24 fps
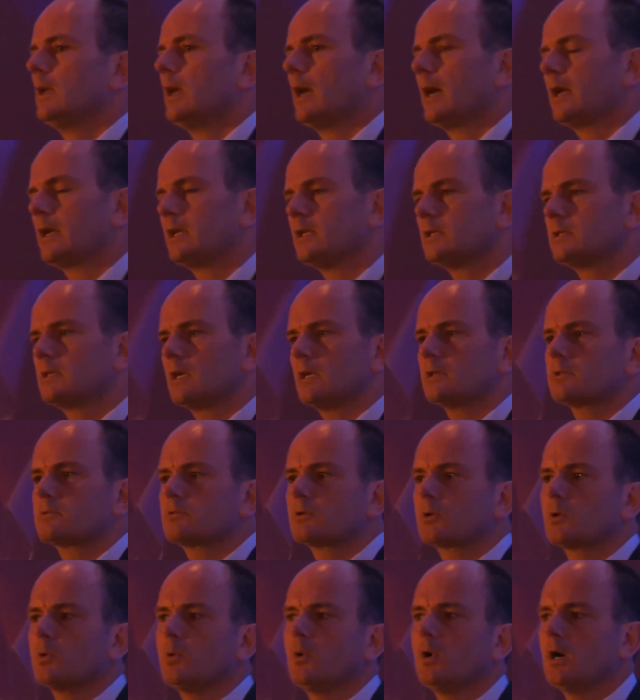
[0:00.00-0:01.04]
And it does
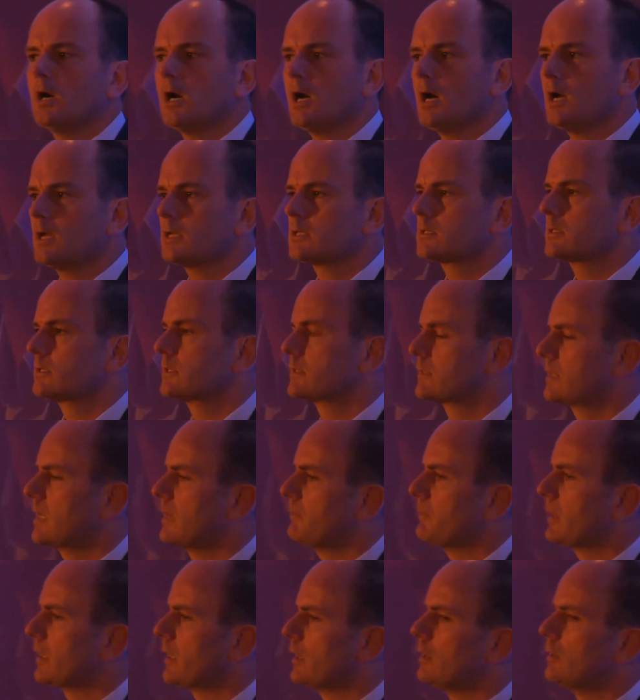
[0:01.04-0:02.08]
require us as an
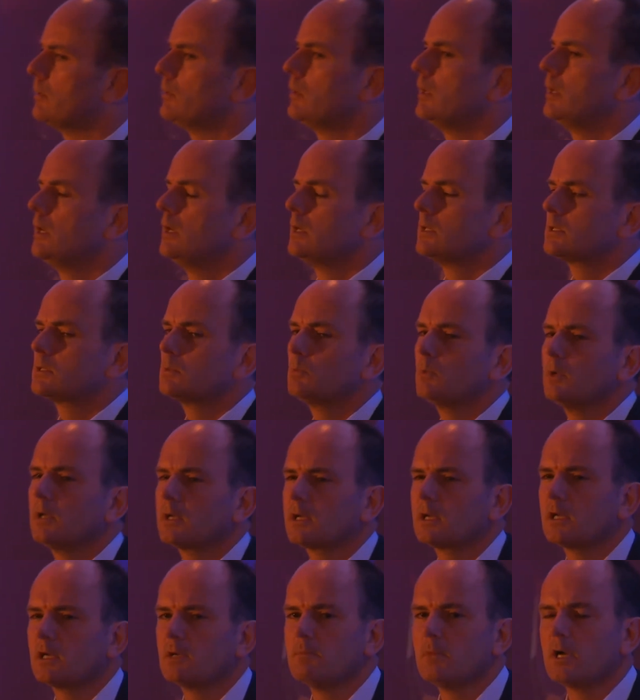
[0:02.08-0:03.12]
MNO to
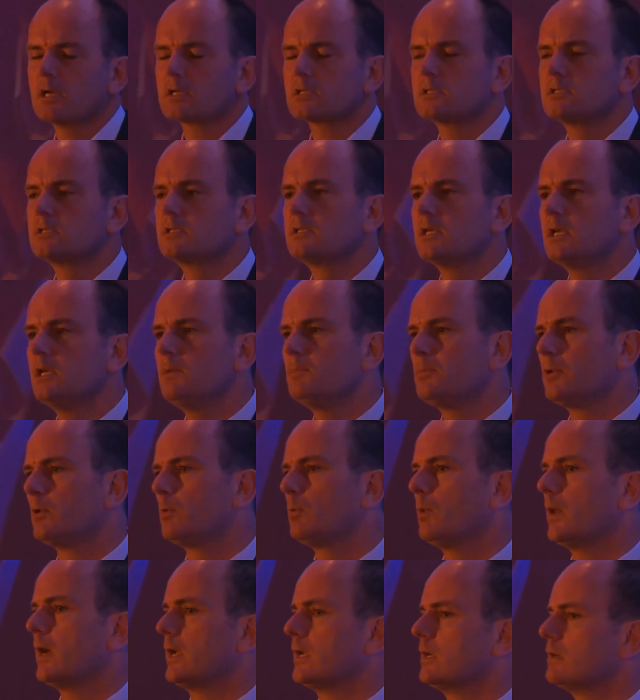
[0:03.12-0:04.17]
work in a much deeper
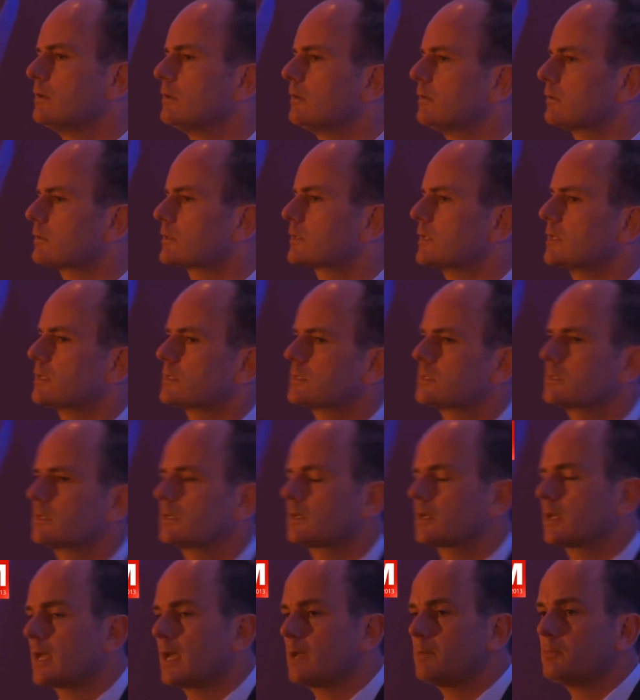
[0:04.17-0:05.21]
way, not just at
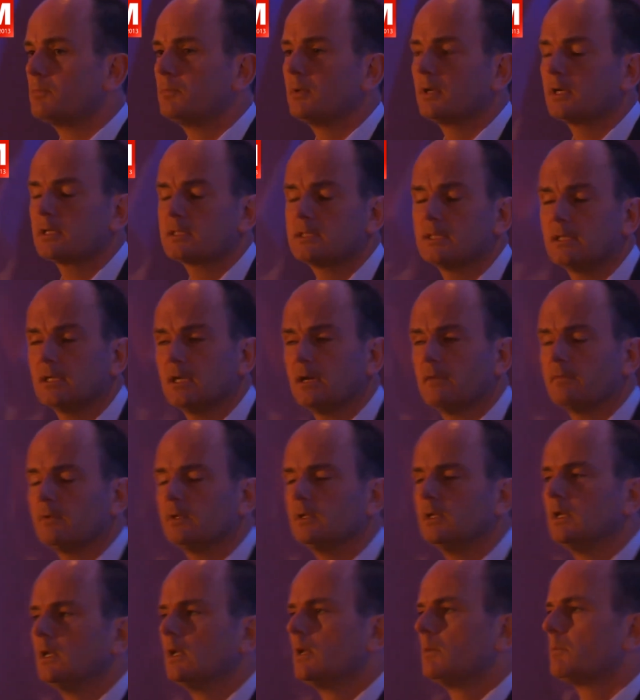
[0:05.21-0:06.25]
a capability
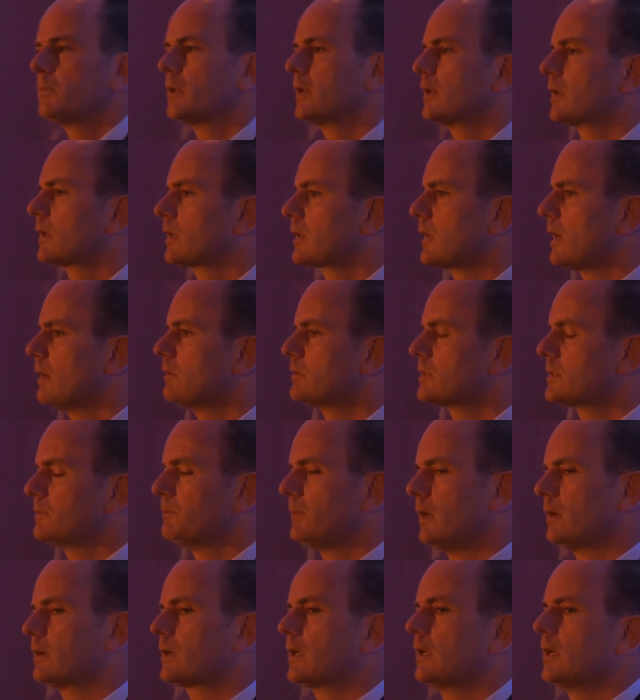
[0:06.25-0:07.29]
level, but at a
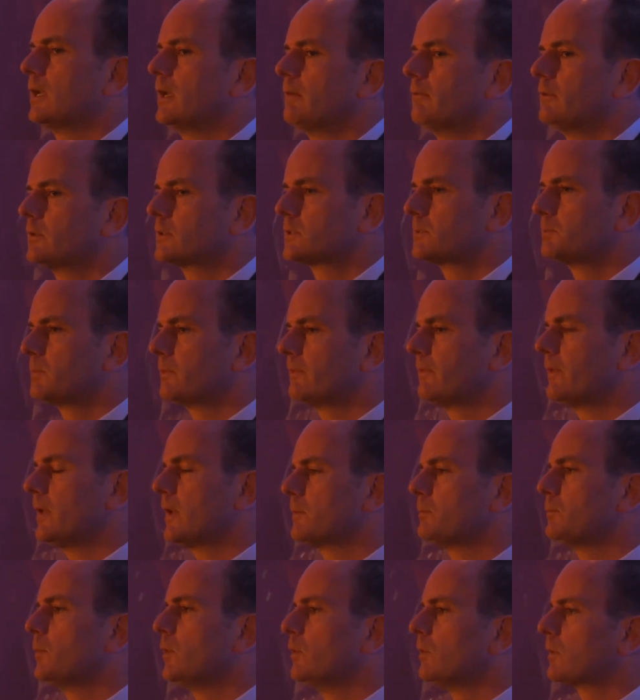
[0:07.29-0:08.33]
go-to-market level to
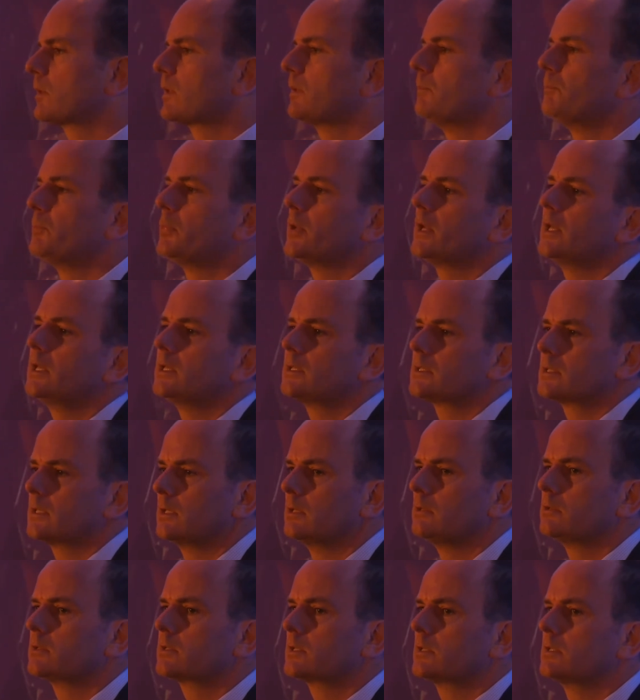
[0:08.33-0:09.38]
provide more complete
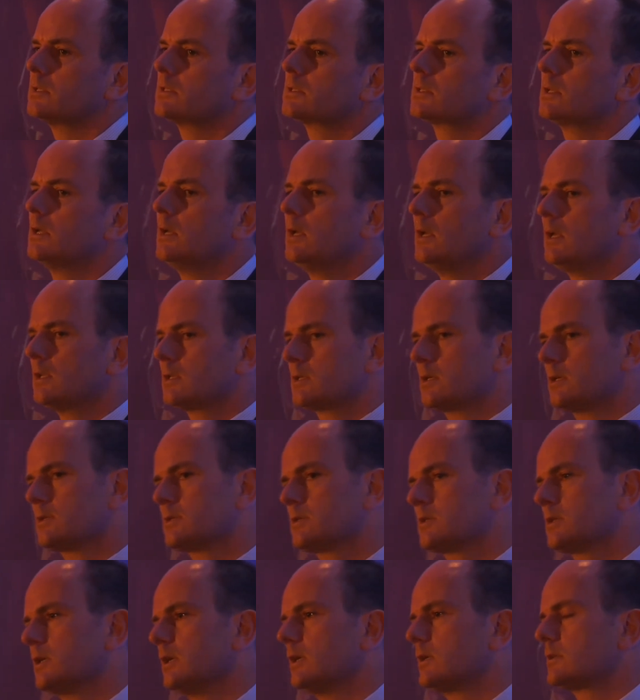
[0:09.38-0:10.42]
solutions to
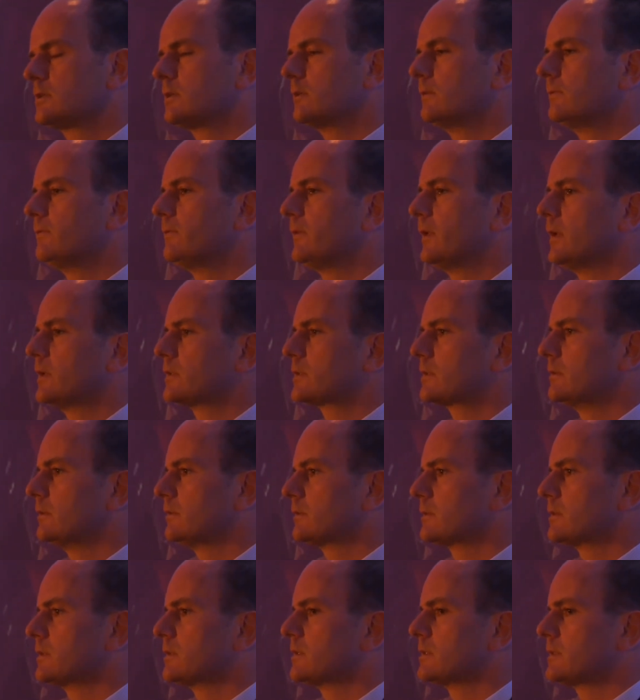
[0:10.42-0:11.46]
certain
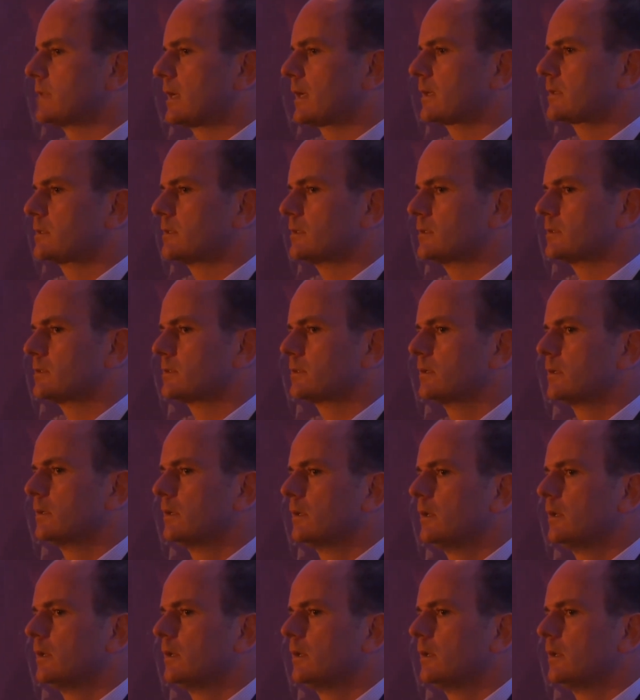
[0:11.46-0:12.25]
verticals and sectors.